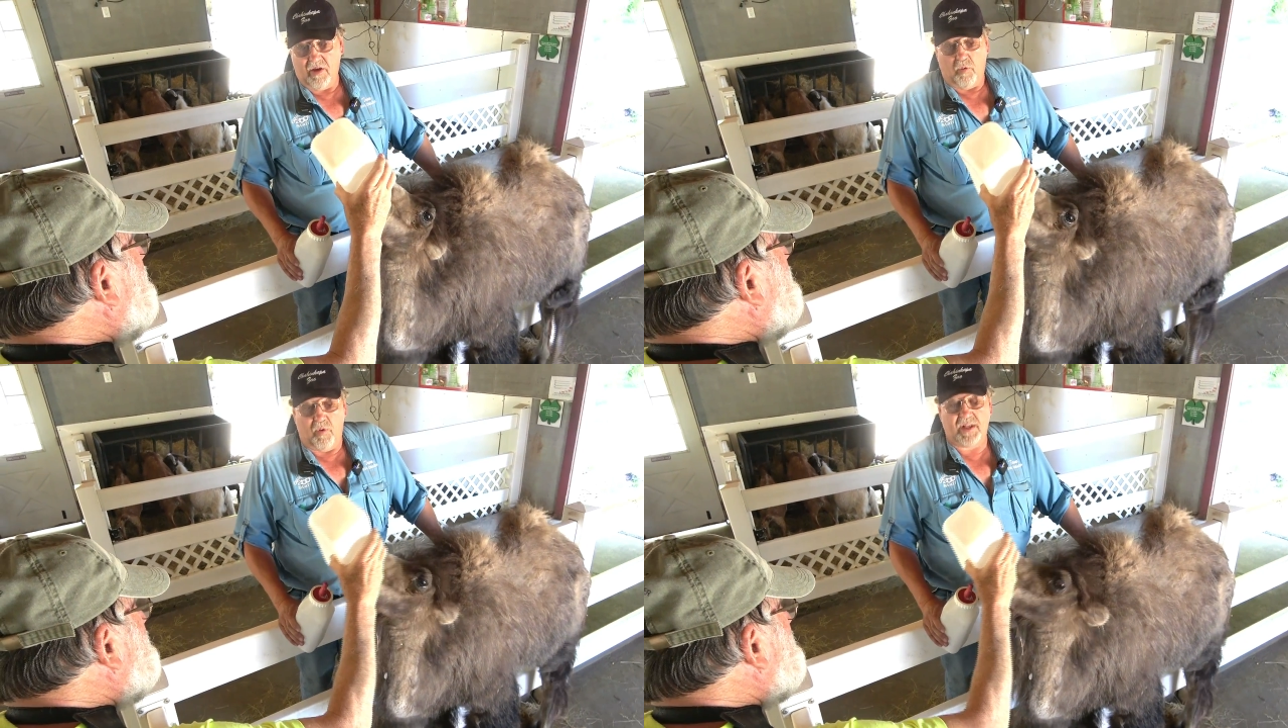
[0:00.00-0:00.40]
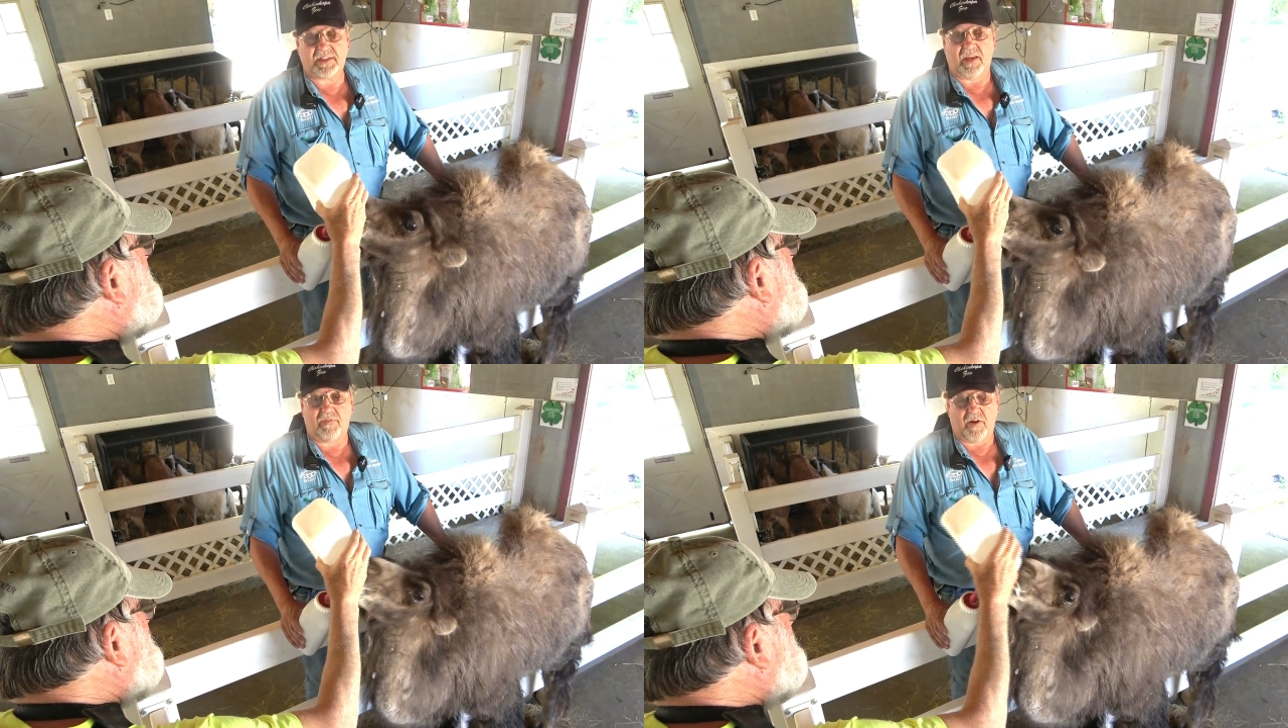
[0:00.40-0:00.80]
Once
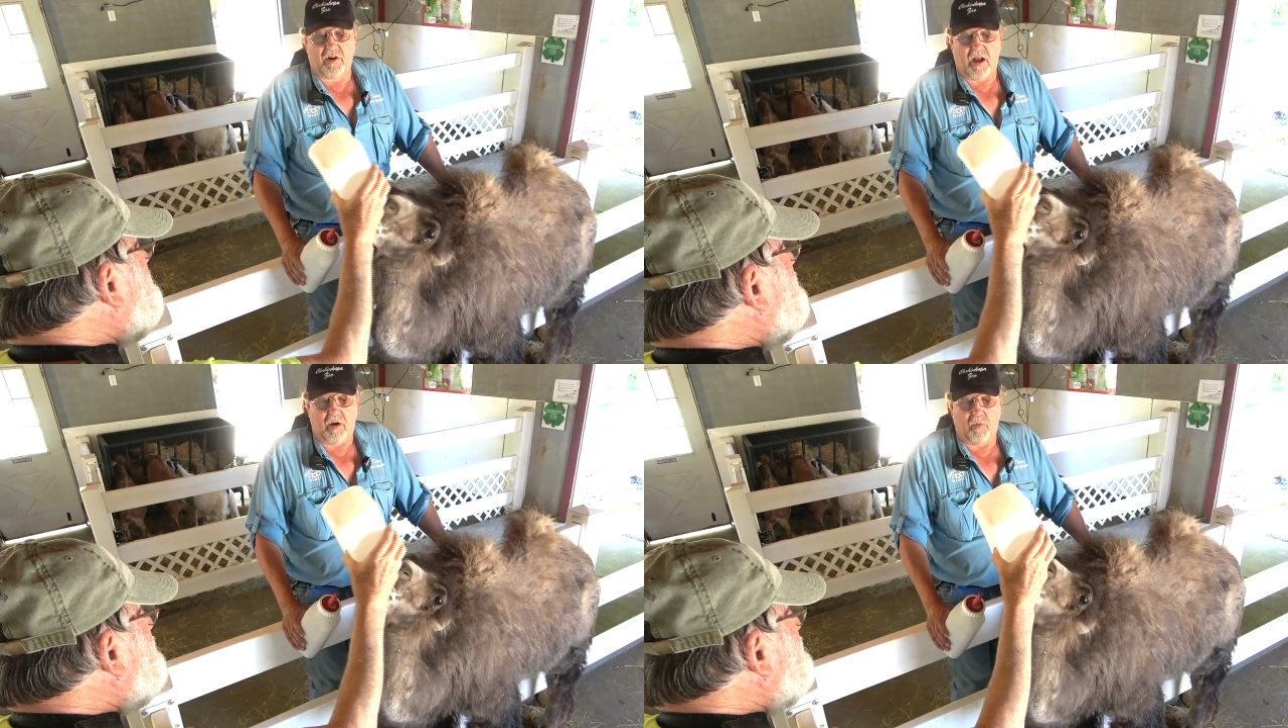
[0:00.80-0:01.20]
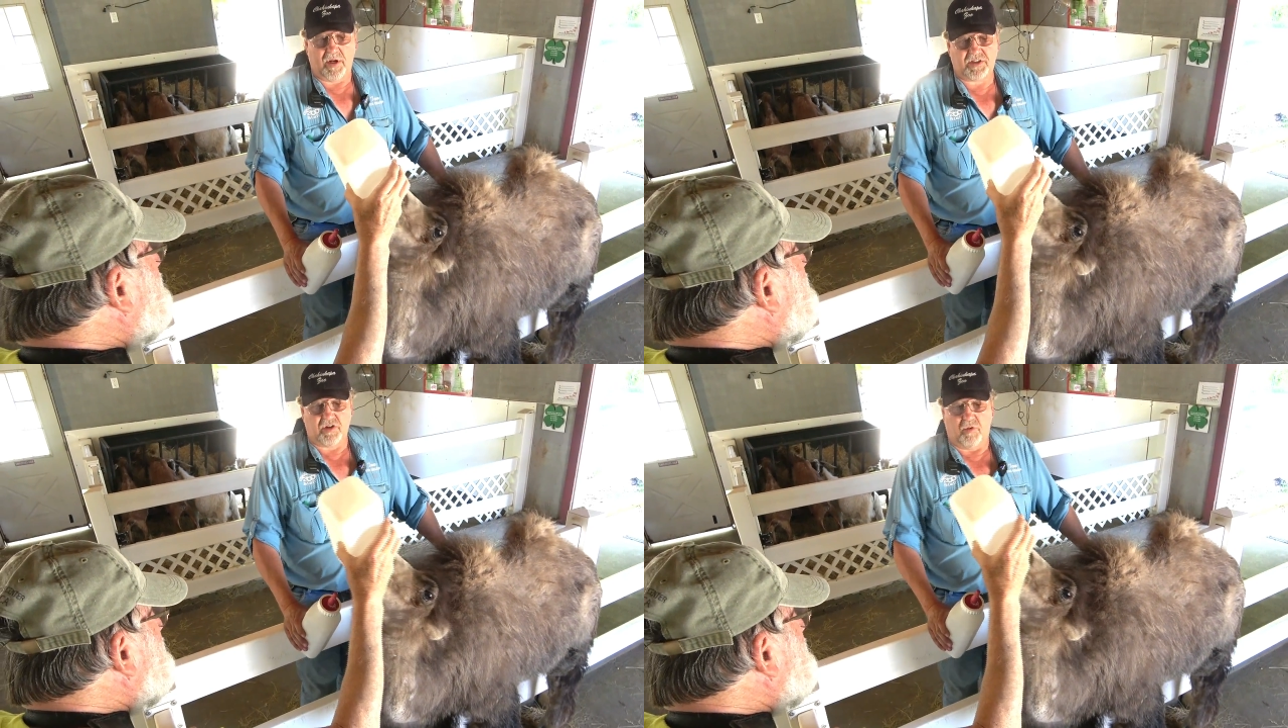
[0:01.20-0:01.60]
they figure out
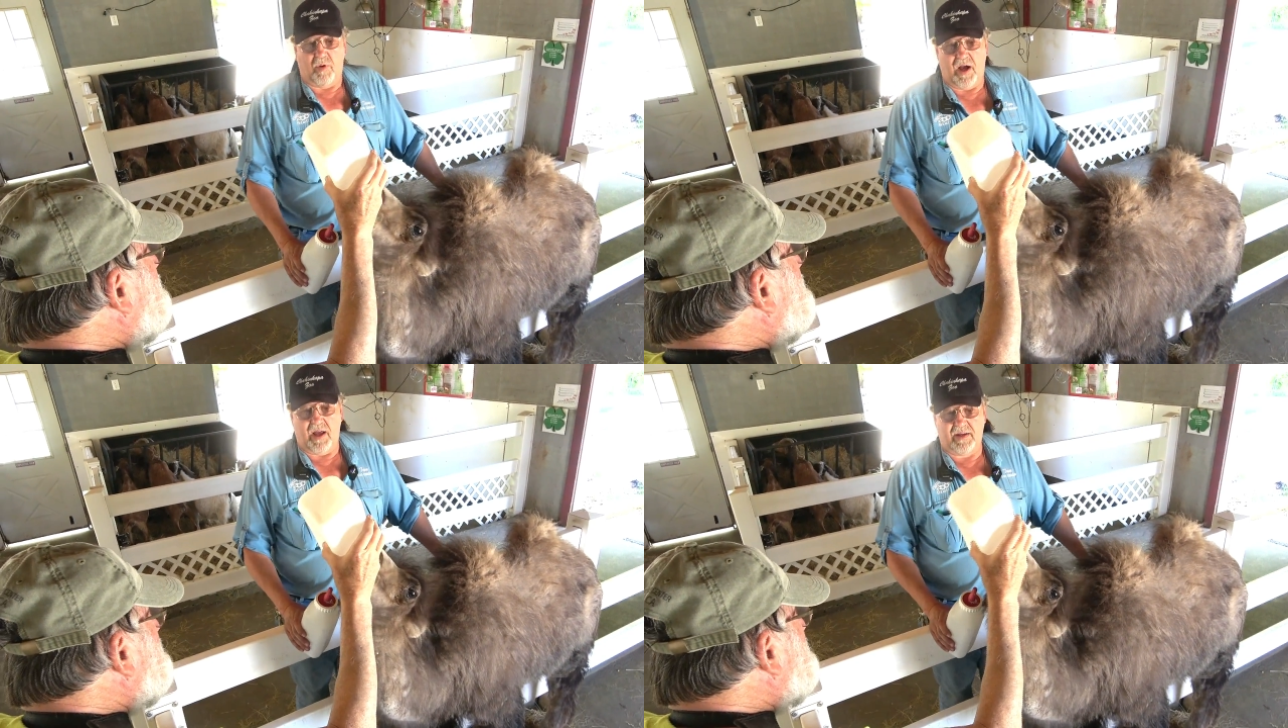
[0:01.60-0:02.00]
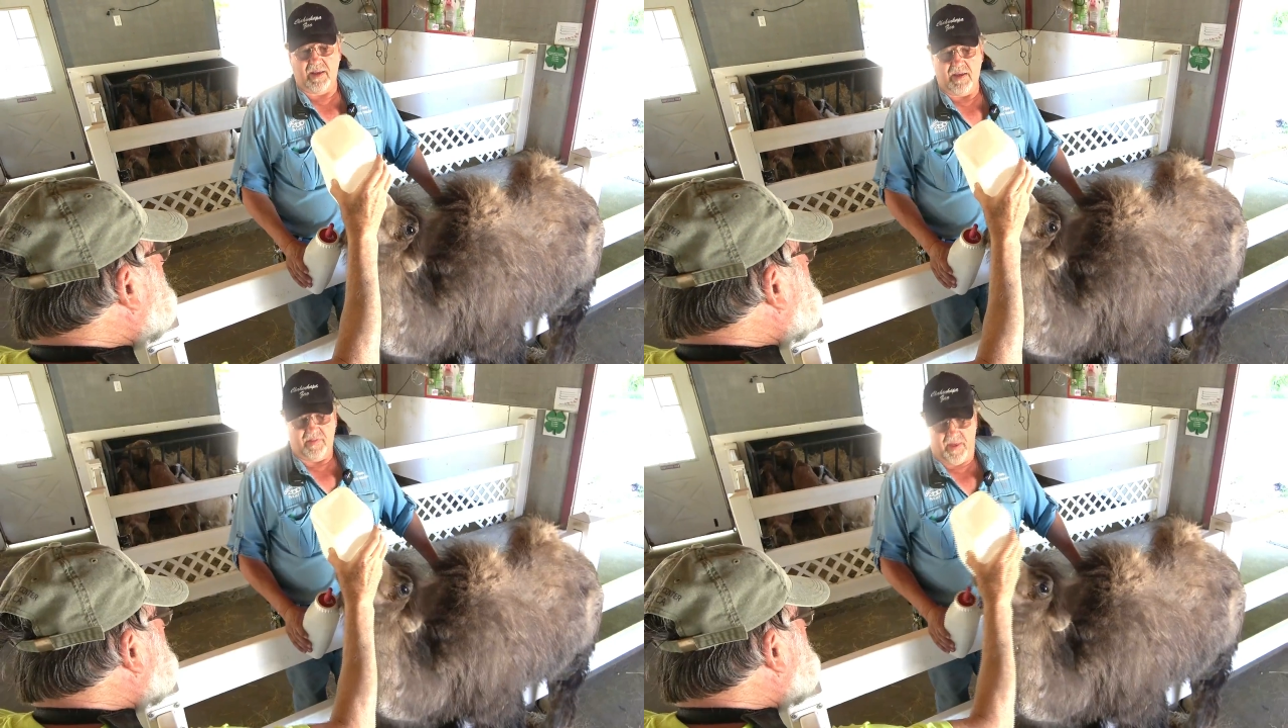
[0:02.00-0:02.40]
what you want,
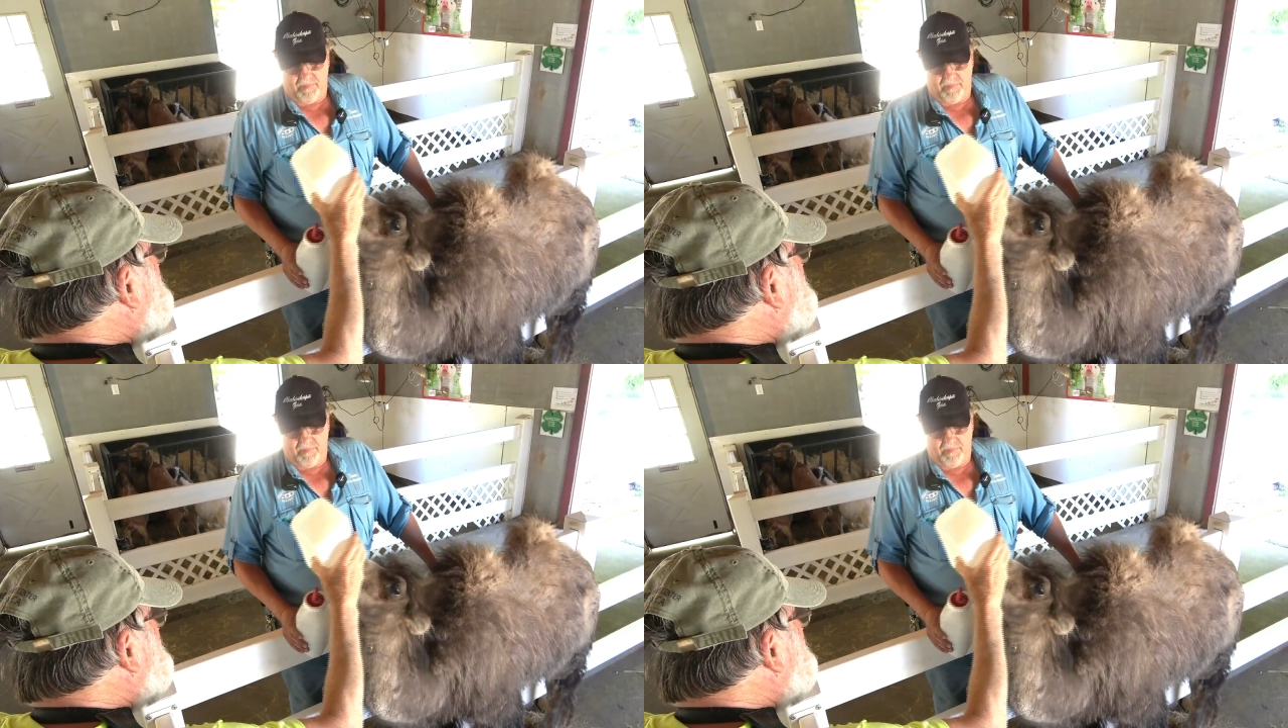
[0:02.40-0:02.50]
they